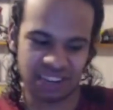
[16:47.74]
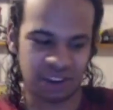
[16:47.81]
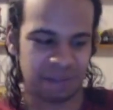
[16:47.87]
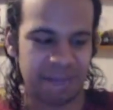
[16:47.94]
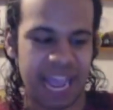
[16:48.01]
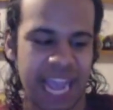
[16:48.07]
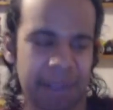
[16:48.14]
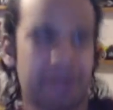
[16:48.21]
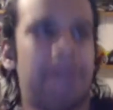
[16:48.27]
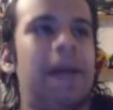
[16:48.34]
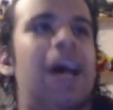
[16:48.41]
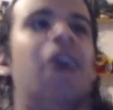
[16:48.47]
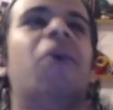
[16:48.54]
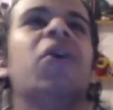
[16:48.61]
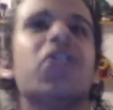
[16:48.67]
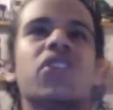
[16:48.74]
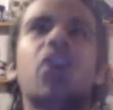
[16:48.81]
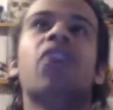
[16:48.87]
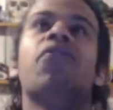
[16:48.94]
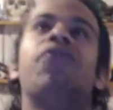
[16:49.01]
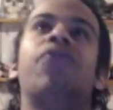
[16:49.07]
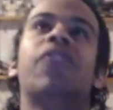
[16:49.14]
her magma powers,
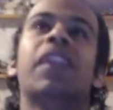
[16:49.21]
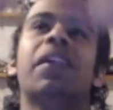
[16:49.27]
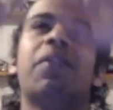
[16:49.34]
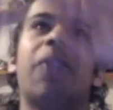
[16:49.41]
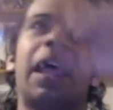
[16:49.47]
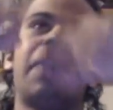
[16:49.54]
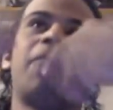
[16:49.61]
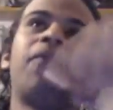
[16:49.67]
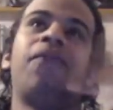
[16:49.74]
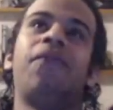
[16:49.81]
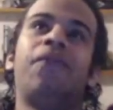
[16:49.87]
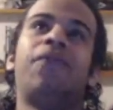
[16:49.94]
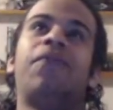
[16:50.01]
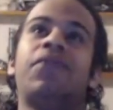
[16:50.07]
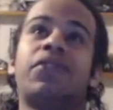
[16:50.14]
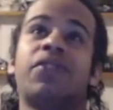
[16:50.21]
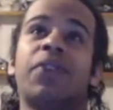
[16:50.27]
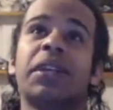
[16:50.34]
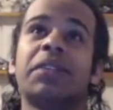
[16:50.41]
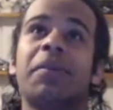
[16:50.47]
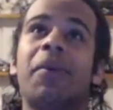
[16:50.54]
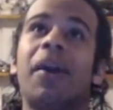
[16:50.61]

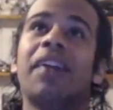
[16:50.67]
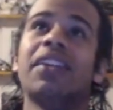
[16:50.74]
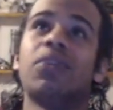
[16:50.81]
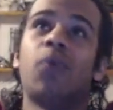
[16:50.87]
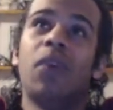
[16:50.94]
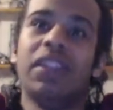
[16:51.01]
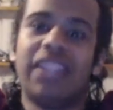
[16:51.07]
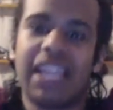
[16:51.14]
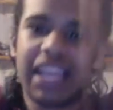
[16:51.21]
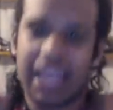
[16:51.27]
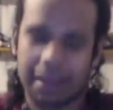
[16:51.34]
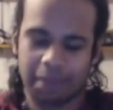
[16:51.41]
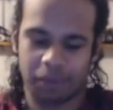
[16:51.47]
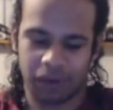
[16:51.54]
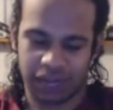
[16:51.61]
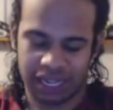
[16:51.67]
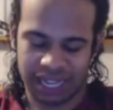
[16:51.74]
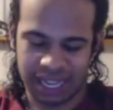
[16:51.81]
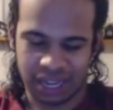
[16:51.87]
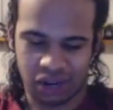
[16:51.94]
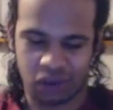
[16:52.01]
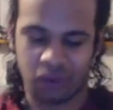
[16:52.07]
swings them around this one thing, and
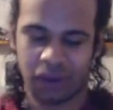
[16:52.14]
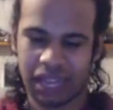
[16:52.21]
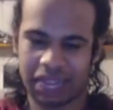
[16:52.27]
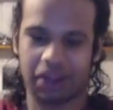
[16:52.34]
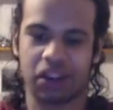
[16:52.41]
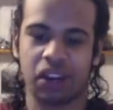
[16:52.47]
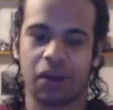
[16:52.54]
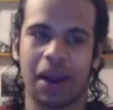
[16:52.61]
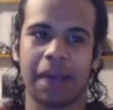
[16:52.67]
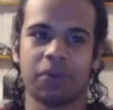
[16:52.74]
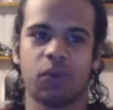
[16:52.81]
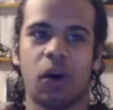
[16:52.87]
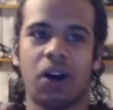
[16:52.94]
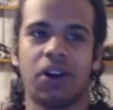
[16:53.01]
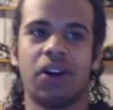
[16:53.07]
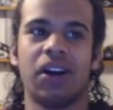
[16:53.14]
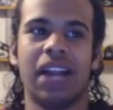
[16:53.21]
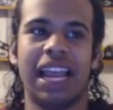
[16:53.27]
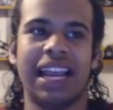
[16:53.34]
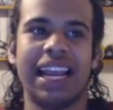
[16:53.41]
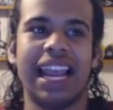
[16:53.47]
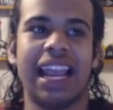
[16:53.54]
he grabs Wanderer
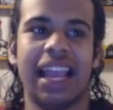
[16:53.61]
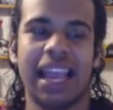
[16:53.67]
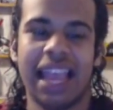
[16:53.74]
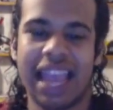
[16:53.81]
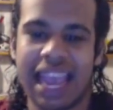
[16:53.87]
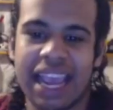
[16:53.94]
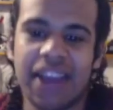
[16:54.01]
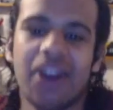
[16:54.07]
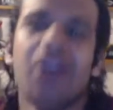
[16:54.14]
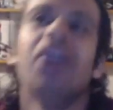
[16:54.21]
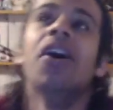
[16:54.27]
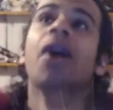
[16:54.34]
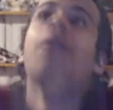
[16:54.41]
and Hater,